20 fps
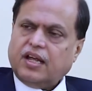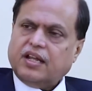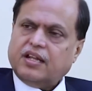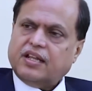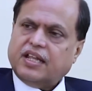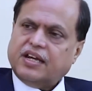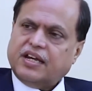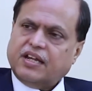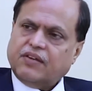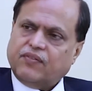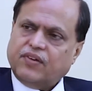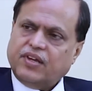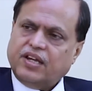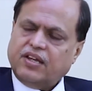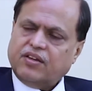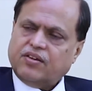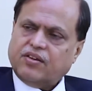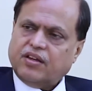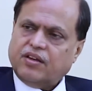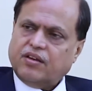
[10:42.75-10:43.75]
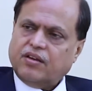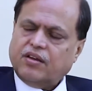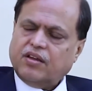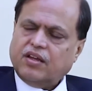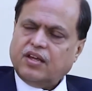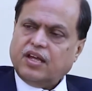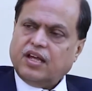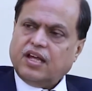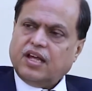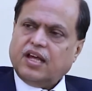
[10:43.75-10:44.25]
In the definition,
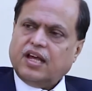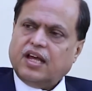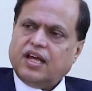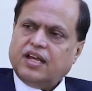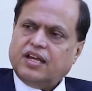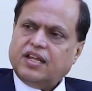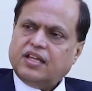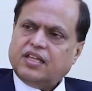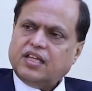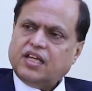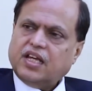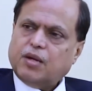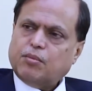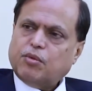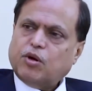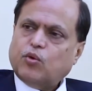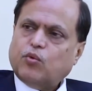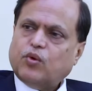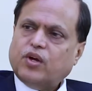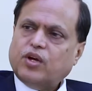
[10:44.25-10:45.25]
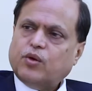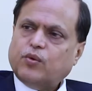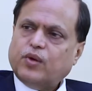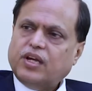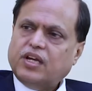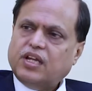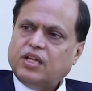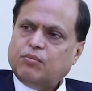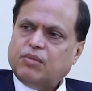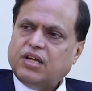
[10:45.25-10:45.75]
anything above one
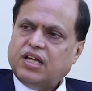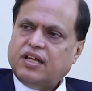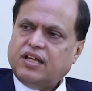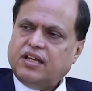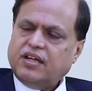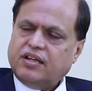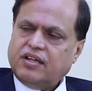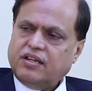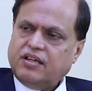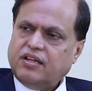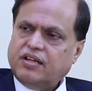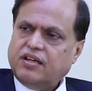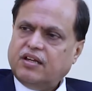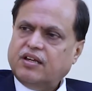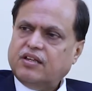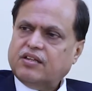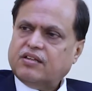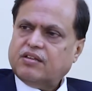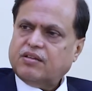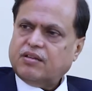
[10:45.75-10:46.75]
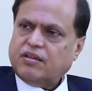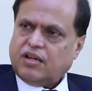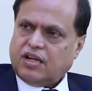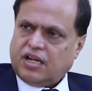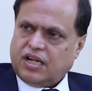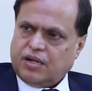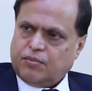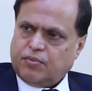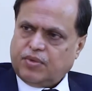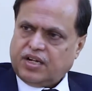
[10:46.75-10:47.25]
twenty by eighty is
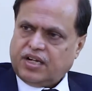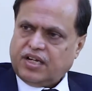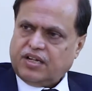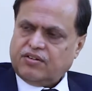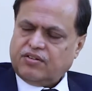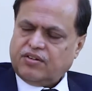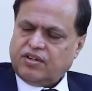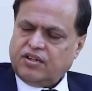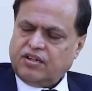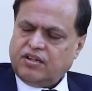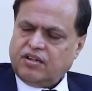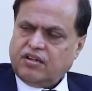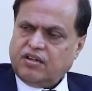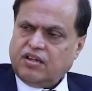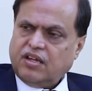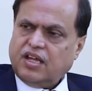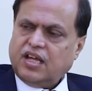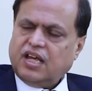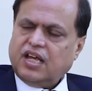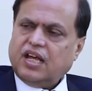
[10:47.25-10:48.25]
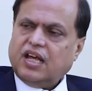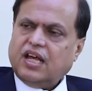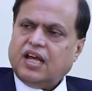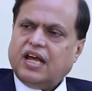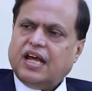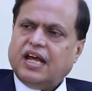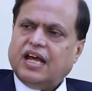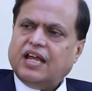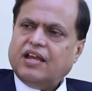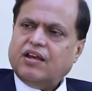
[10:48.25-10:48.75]
hypertension,
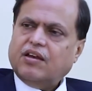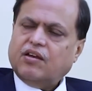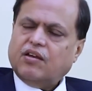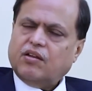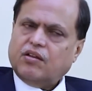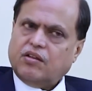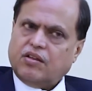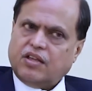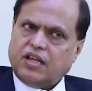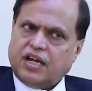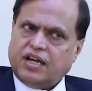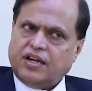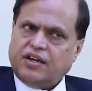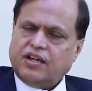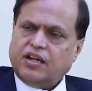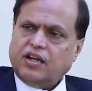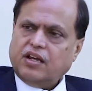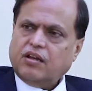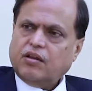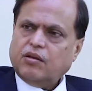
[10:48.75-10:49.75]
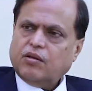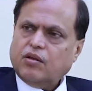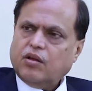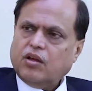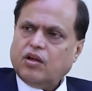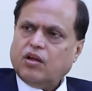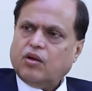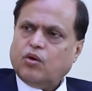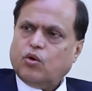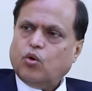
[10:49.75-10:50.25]
and the ideal
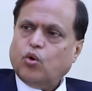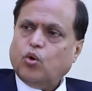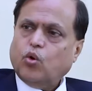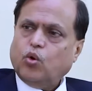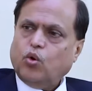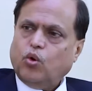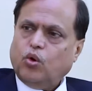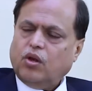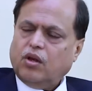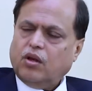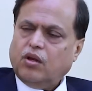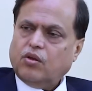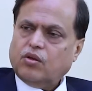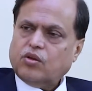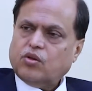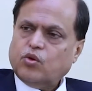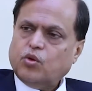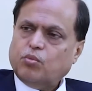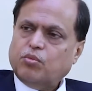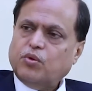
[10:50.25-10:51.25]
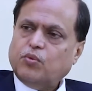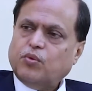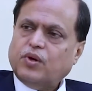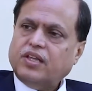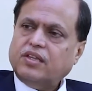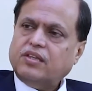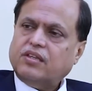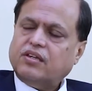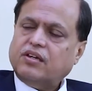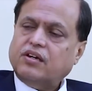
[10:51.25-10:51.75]
goal should be
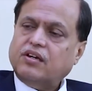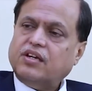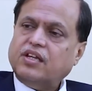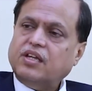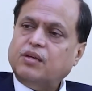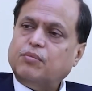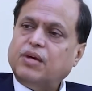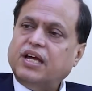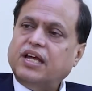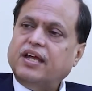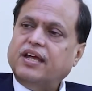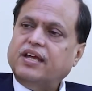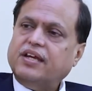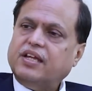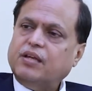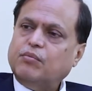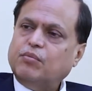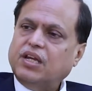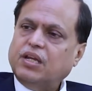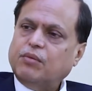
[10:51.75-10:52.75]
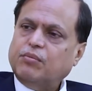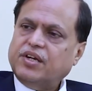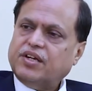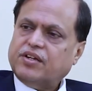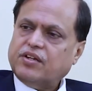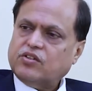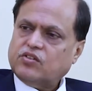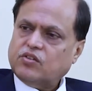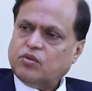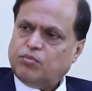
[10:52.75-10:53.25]
one thirty by eighty
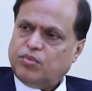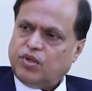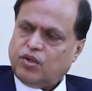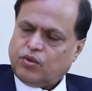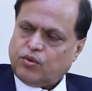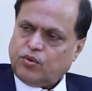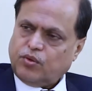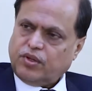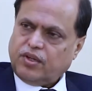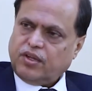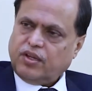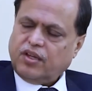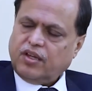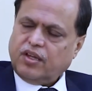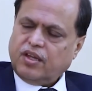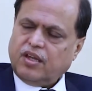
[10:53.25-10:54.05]
millimeters of mercury.